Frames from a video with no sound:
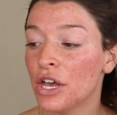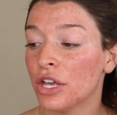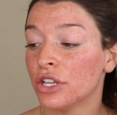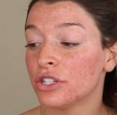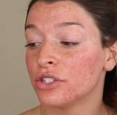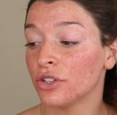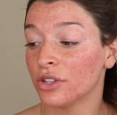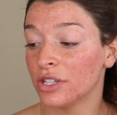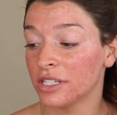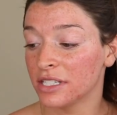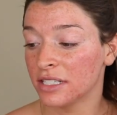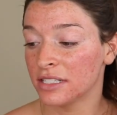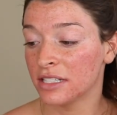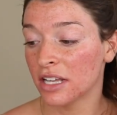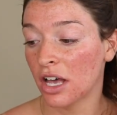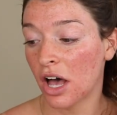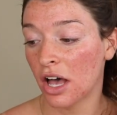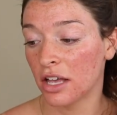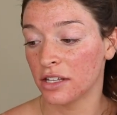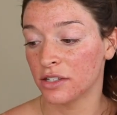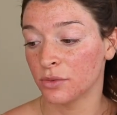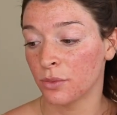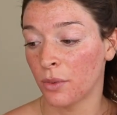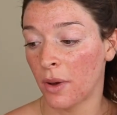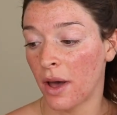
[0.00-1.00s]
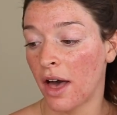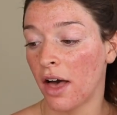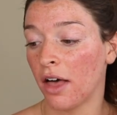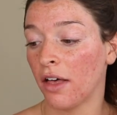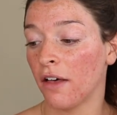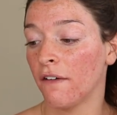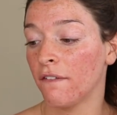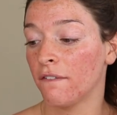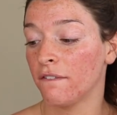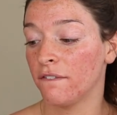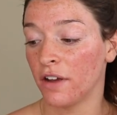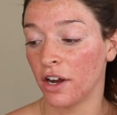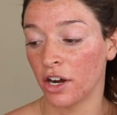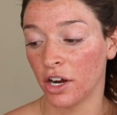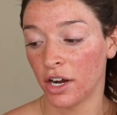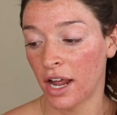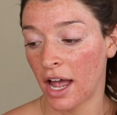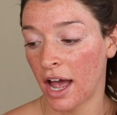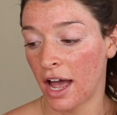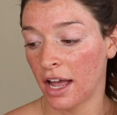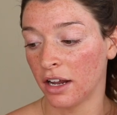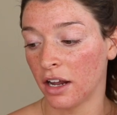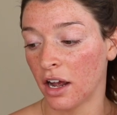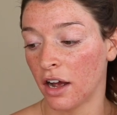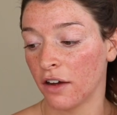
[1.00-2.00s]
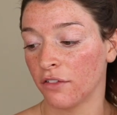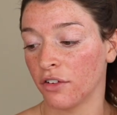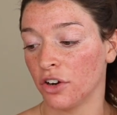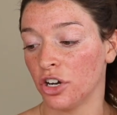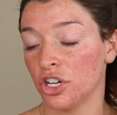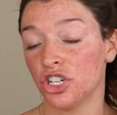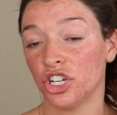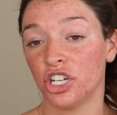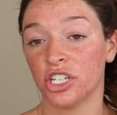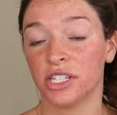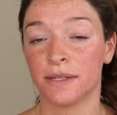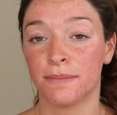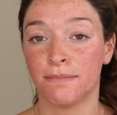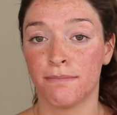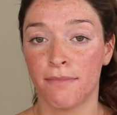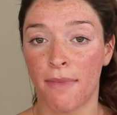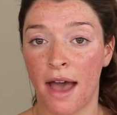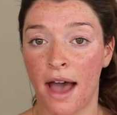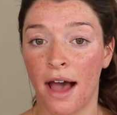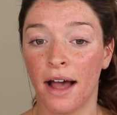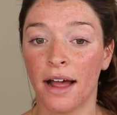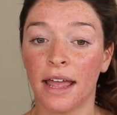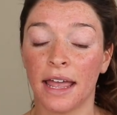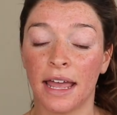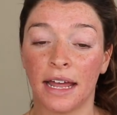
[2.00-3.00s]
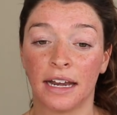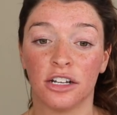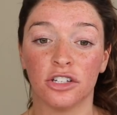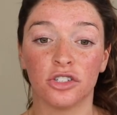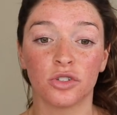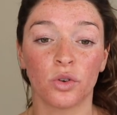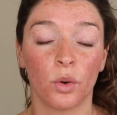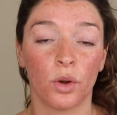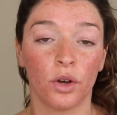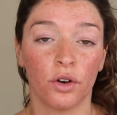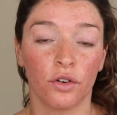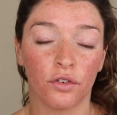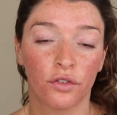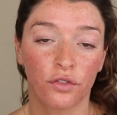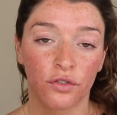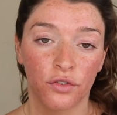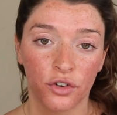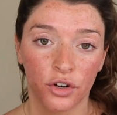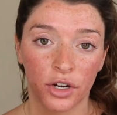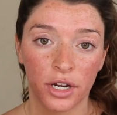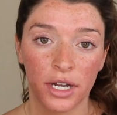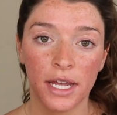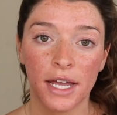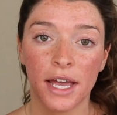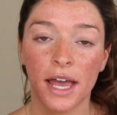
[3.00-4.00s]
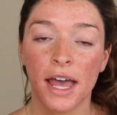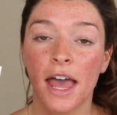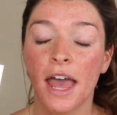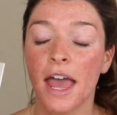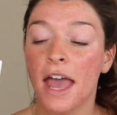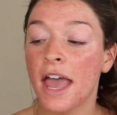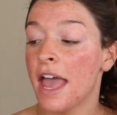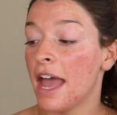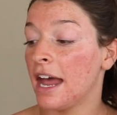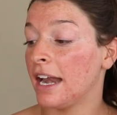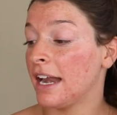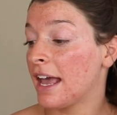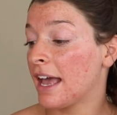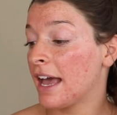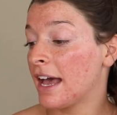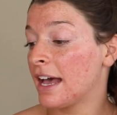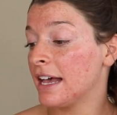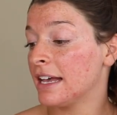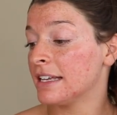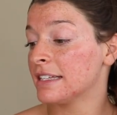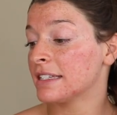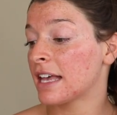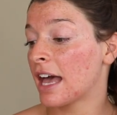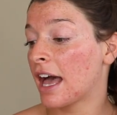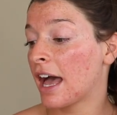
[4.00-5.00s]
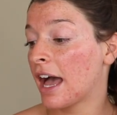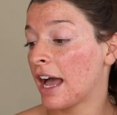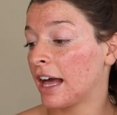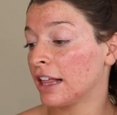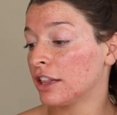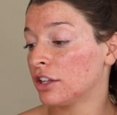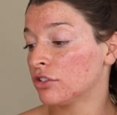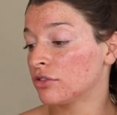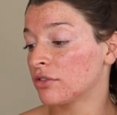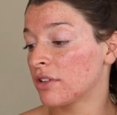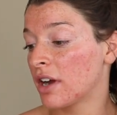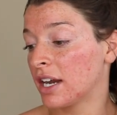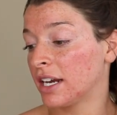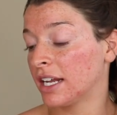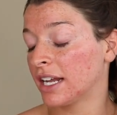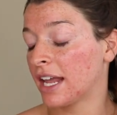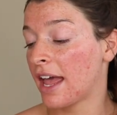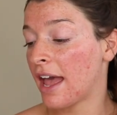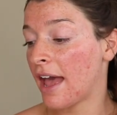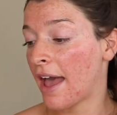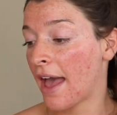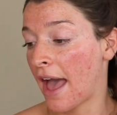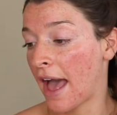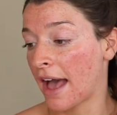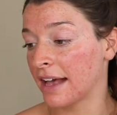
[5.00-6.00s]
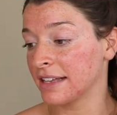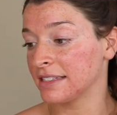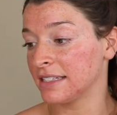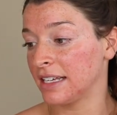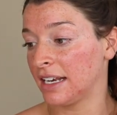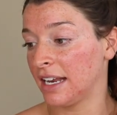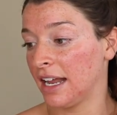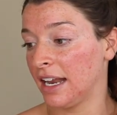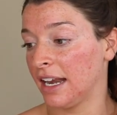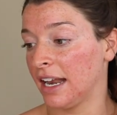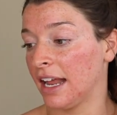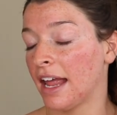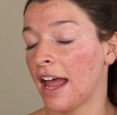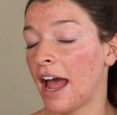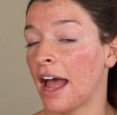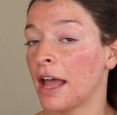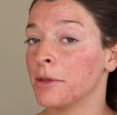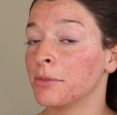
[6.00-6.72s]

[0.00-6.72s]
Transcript: So this is as well very high coverage, it's matte and it's oil free, and it has hyaluronic acid in it.